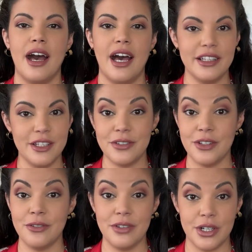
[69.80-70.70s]
I live in
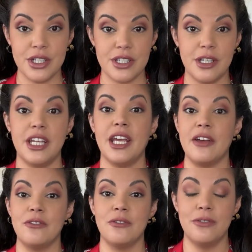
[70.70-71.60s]
the very sunny
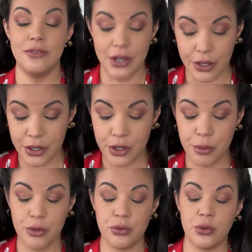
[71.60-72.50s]
and very
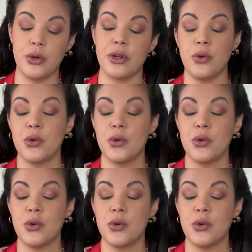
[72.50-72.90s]
humid Florida,